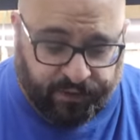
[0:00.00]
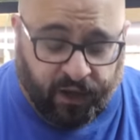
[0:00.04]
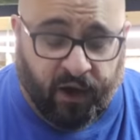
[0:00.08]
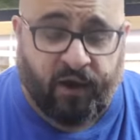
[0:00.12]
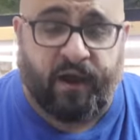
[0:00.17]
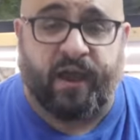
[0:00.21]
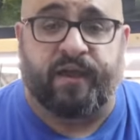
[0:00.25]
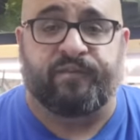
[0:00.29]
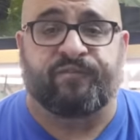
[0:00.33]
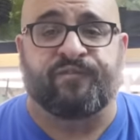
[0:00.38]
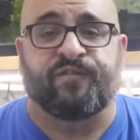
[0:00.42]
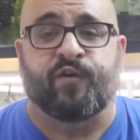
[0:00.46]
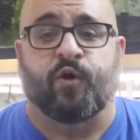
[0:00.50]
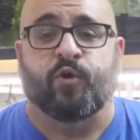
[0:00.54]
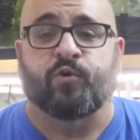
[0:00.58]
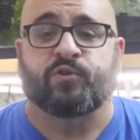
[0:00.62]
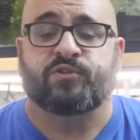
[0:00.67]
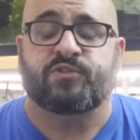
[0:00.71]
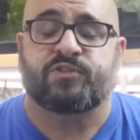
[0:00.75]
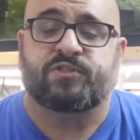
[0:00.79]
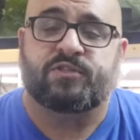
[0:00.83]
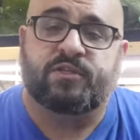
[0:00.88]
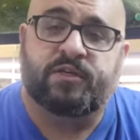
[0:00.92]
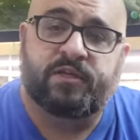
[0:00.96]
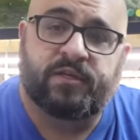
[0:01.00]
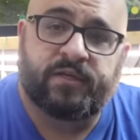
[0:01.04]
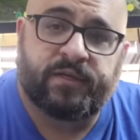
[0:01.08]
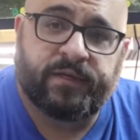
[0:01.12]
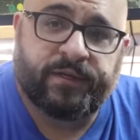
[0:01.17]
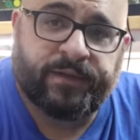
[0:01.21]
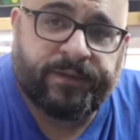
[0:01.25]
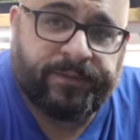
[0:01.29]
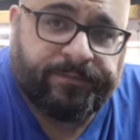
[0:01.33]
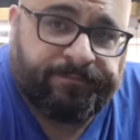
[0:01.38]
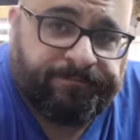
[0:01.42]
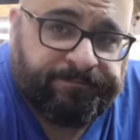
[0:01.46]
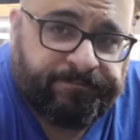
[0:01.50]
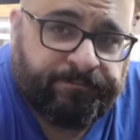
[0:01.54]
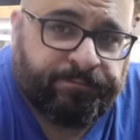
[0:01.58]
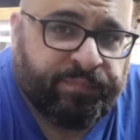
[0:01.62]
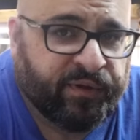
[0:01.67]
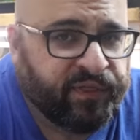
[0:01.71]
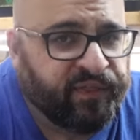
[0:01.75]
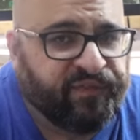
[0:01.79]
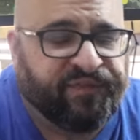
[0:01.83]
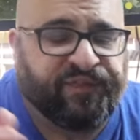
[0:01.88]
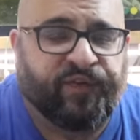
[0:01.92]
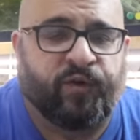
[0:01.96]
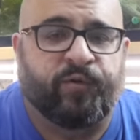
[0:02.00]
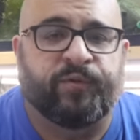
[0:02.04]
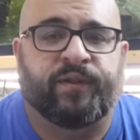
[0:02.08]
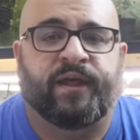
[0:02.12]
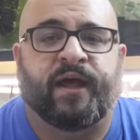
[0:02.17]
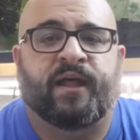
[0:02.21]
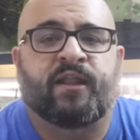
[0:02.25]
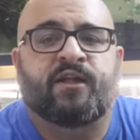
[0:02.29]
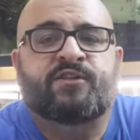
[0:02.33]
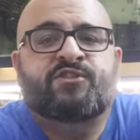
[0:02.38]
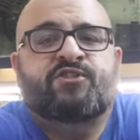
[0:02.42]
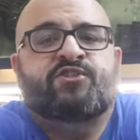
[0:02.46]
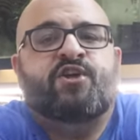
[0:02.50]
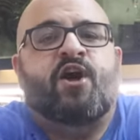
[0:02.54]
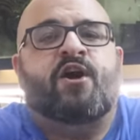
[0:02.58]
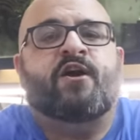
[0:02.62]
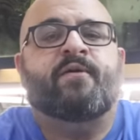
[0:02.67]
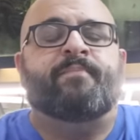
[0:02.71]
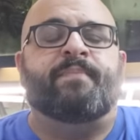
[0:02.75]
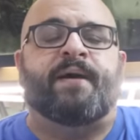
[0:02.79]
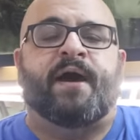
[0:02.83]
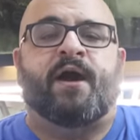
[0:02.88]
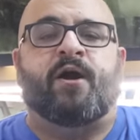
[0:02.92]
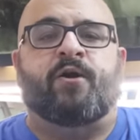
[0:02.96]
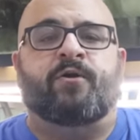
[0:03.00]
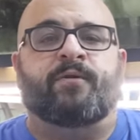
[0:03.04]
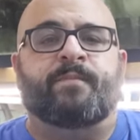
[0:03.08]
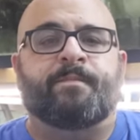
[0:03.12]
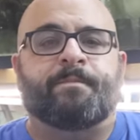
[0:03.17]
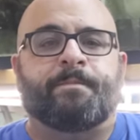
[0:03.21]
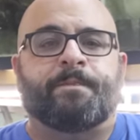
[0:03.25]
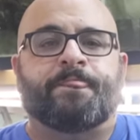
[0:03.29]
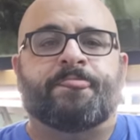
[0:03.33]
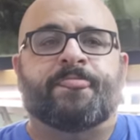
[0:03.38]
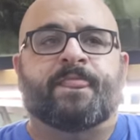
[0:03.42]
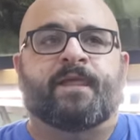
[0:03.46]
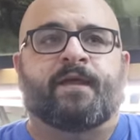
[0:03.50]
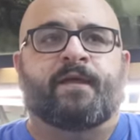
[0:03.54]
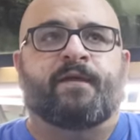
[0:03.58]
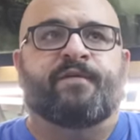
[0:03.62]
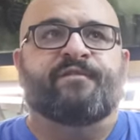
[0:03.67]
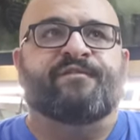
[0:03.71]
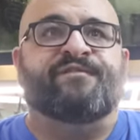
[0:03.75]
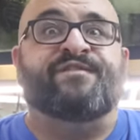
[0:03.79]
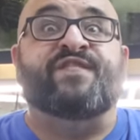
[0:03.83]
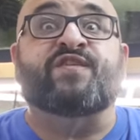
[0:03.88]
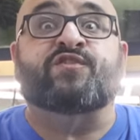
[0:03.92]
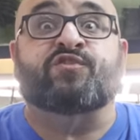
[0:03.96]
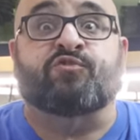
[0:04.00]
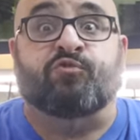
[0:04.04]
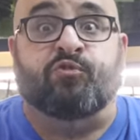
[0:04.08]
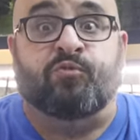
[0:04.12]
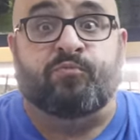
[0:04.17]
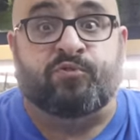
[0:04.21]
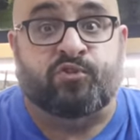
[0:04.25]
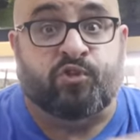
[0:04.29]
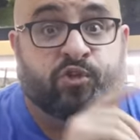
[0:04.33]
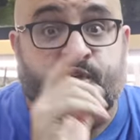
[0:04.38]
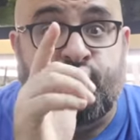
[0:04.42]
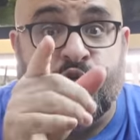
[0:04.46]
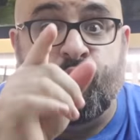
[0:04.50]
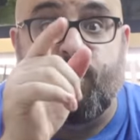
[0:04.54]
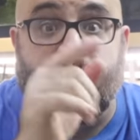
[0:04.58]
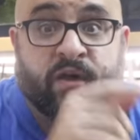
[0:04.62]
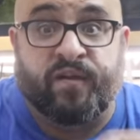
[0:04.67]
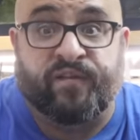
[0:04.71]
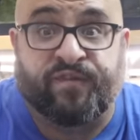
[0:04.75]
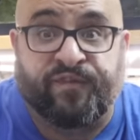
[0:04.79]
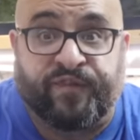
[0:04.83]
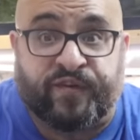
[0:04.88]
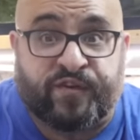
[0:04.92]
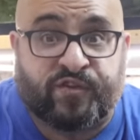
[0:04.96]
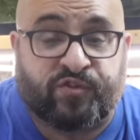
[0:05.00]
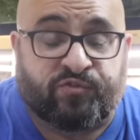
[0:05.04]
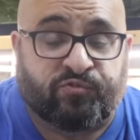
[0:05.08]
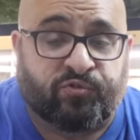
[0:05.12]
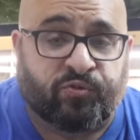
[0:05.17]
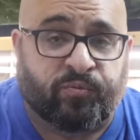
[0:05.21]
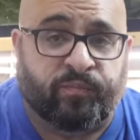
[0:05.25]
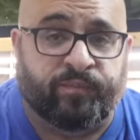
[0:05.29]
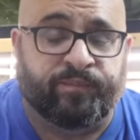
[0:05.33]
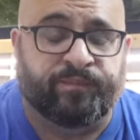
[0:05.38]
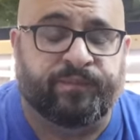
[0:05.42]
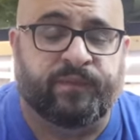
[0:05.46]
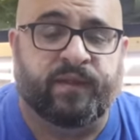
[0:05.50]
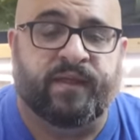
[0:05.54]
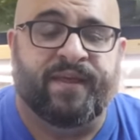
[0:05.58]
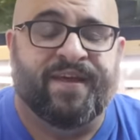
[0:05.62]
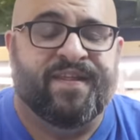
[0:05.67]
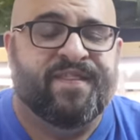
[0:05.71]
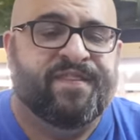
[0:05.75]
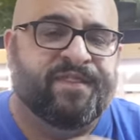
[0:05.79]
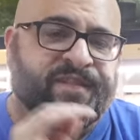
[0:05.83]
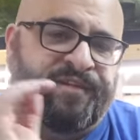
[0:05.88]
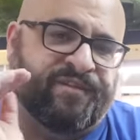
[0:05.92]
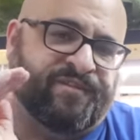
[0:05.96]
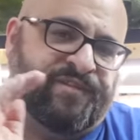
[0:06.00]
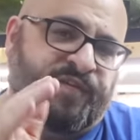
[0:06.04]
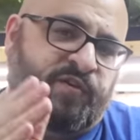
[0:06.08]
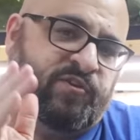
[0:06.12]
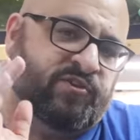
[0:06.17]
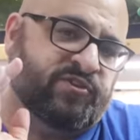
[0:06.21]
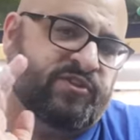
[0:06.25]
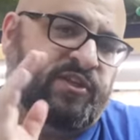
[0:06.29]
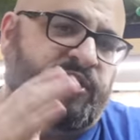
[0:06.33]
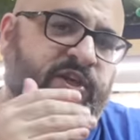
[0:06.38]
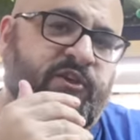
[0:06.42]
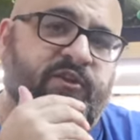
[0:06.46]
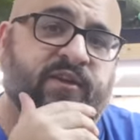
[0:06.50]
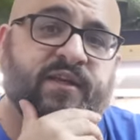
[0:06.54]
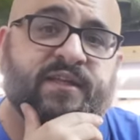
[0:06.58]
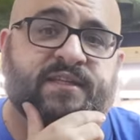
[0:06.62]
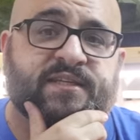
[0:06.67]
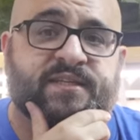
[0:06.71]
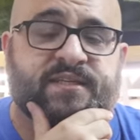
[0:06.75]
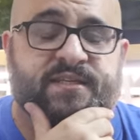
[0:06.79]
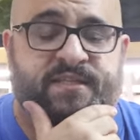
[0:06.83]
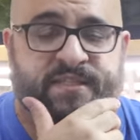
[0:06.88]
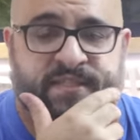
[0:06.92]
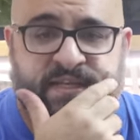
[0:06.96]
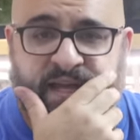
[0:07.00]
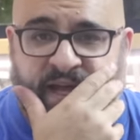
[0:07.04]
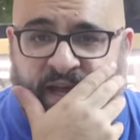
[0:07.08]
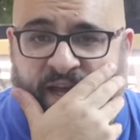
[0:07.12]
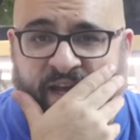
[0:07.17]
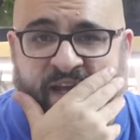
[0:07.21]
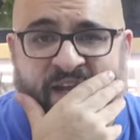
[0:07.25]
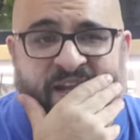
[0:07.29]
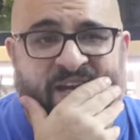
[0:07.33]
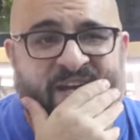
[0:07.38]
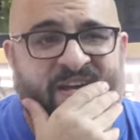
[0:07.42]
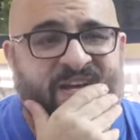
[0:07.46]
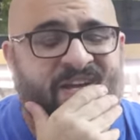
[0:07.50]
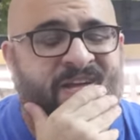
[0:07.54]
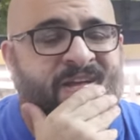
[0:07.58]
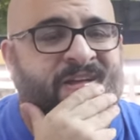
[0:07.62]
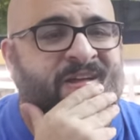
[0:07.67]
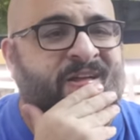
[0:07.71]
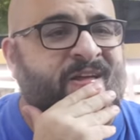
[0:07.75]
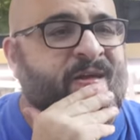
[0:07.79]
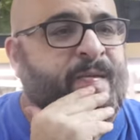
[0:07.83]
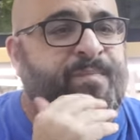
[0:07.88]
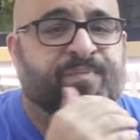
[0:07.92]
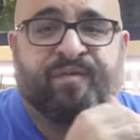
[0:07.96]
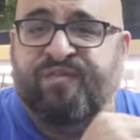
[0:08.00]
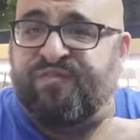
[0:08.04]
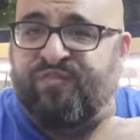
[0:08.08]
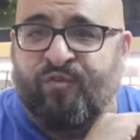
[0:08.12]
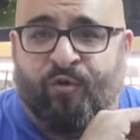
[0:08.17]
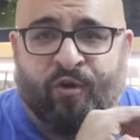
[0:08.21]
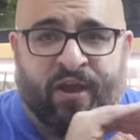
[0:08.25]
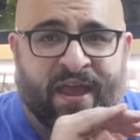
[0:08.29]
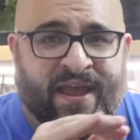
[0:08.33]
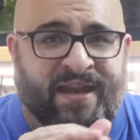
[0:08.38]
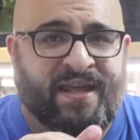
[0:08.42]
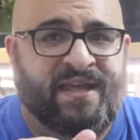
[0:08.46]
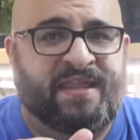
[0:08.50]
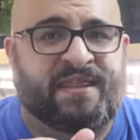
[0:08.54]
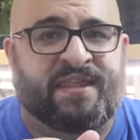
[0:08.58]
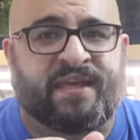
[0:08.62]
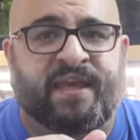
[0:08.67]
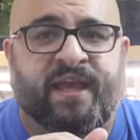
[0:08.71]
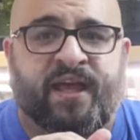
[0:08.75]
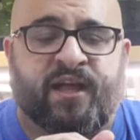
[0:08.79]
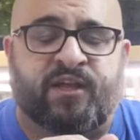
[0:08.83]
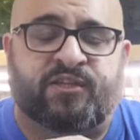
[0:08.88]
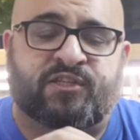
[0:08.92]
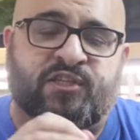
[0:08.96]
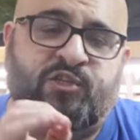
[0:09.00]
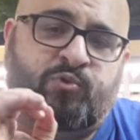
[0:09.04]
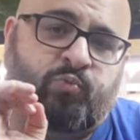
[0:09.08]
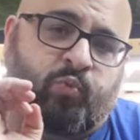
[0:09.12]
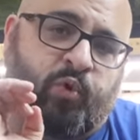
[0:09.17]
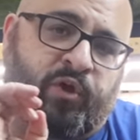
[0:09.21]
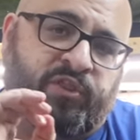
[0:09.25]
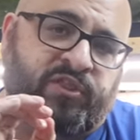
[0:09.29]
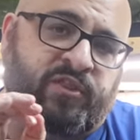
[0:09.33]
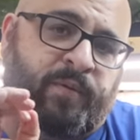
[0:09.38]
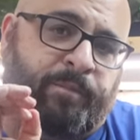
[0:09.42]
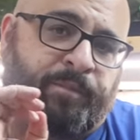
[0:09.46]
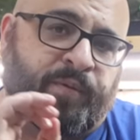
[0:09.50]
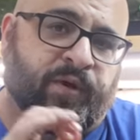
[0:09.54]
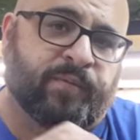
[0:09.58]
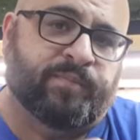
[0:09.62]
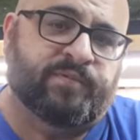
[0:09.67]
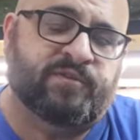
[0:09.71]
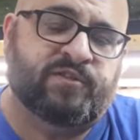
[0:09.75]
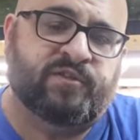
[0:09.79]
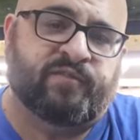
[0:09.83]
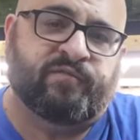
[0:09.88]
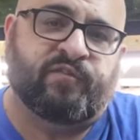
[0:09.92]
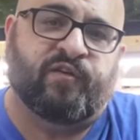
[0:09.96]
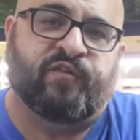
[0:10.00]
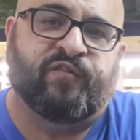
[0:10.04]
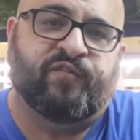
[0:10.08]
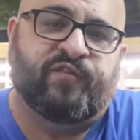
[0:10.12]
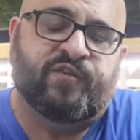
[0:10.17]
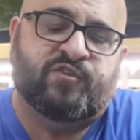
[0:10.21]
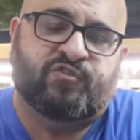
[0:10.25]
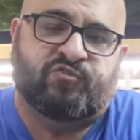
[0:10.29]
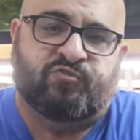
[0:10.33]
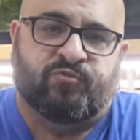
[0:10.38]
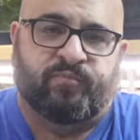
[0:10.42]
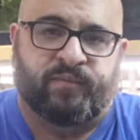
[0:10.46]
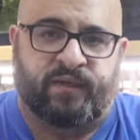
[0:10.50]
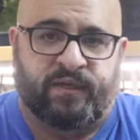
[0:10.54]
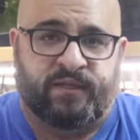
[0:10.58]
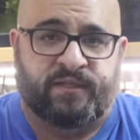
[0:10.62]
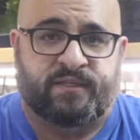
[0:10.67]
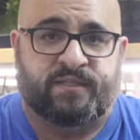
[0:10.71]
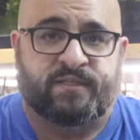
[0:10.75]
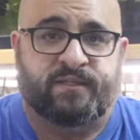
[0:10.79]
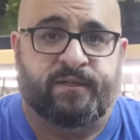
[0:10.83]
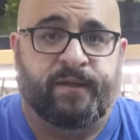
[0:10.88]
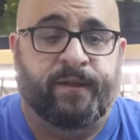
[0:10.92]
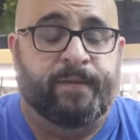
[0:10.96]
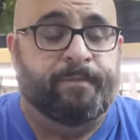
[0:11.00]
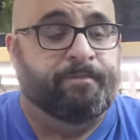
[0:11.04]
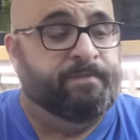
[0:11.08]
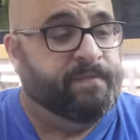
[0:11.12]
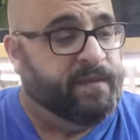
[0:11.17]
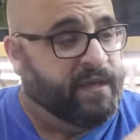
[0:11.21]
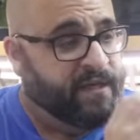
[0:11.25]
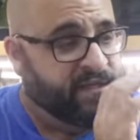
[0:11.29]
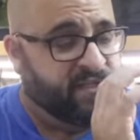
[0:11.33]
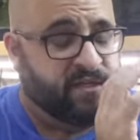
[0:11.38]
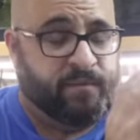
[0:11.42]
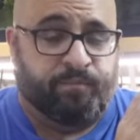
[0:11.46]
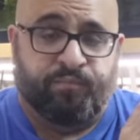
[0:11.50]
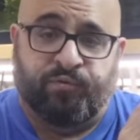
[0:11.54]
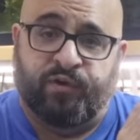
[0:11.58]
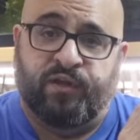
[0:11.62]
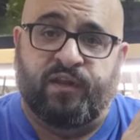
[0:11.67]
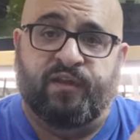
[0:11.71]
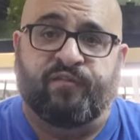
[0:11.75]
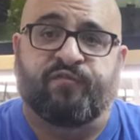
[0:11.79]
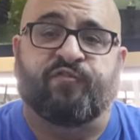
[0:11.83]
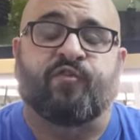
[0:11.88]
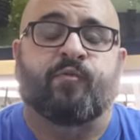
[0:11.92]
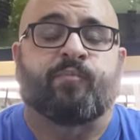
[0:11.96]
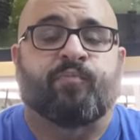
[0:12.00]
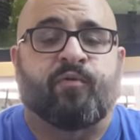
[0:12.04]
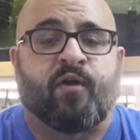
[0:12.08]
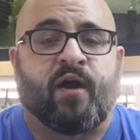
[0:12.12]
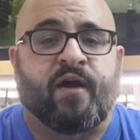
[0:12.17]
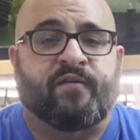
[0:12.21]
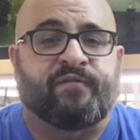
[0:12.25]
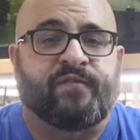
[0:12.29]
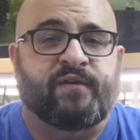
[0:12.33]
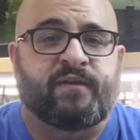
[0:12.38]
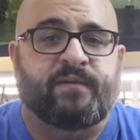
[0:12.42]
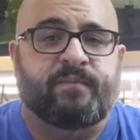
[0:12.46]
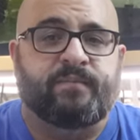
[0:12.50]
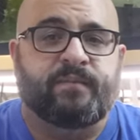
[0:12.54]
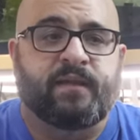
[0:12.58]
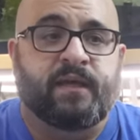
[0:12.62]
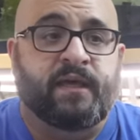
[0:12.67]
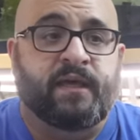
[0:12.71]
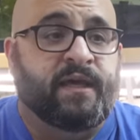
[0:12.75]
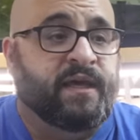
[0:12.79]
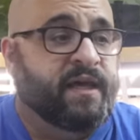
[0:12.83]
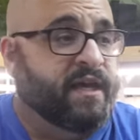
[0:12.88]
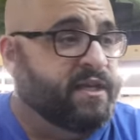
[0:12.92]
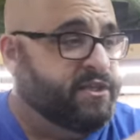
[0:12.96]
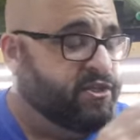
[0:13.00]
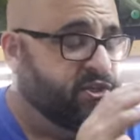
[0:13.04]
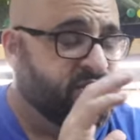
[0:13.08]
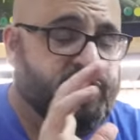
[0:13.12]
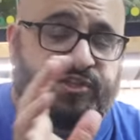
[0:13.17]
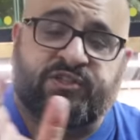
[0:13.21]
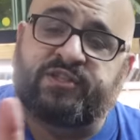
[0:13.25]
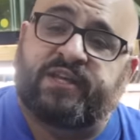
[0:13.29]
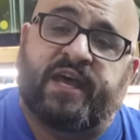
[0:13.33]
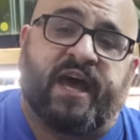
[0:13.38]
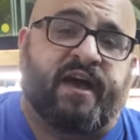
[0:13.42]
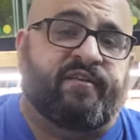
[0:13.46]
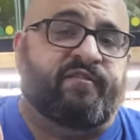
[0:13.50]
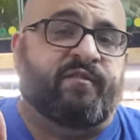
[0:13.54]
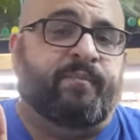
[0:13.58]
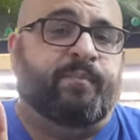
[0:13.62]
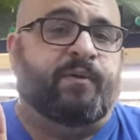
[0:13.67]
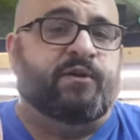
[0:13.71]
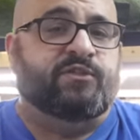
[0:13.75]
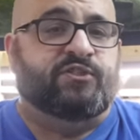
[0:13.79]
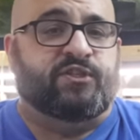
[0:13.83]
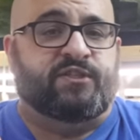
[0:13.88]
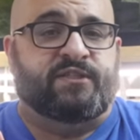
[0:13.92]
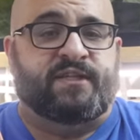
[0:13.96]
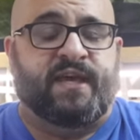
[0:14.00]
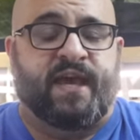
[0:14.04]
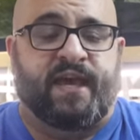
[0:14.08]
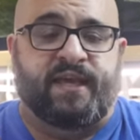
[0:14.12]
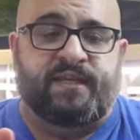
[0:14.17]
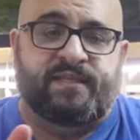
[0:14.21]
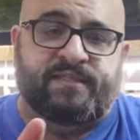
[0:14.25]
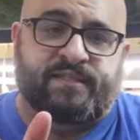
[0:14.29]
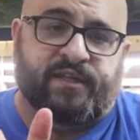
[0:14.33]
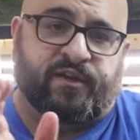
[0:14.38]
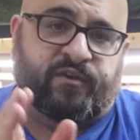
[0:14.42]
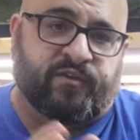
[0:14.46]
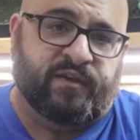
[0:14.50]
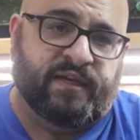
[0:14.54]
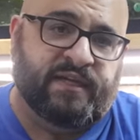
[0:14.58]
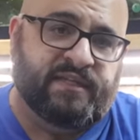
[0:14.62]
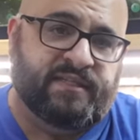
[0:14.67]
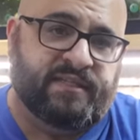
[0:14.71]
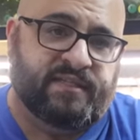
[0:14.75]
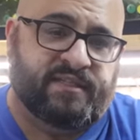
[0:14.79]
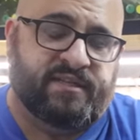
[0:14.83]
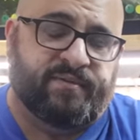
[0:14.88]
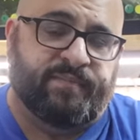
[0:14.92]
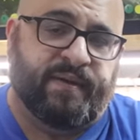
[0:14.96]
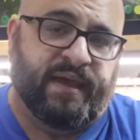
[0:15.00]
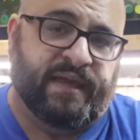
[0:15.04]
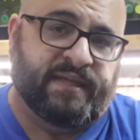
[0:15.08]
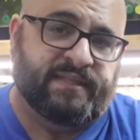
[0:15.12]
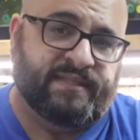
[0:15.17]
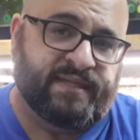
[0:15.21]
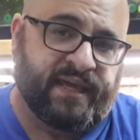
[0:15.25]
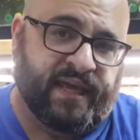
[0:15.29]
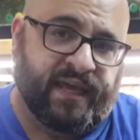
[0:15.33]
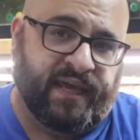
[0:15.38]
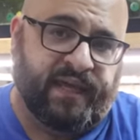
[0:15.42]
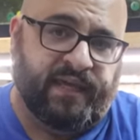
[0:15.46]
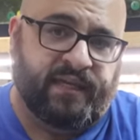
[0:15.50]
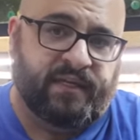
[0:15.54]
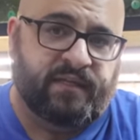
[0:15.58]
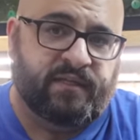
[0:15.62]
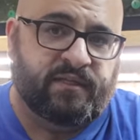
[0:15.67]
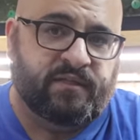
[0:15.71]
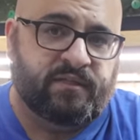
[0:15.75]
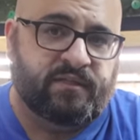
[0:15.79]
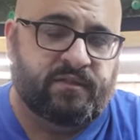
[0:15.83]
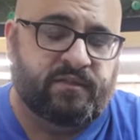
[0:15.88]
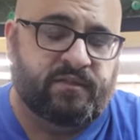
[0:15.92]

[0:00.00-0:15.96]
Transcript: All right, folks, putting the phone down. Let's talk about fish rooms. So you want a fish room. The first thing you need to decide before anything else is what the purpose of your fish room is. Is it breeding for profit? Is it just to have a bunch of tanks that are easy to maintain?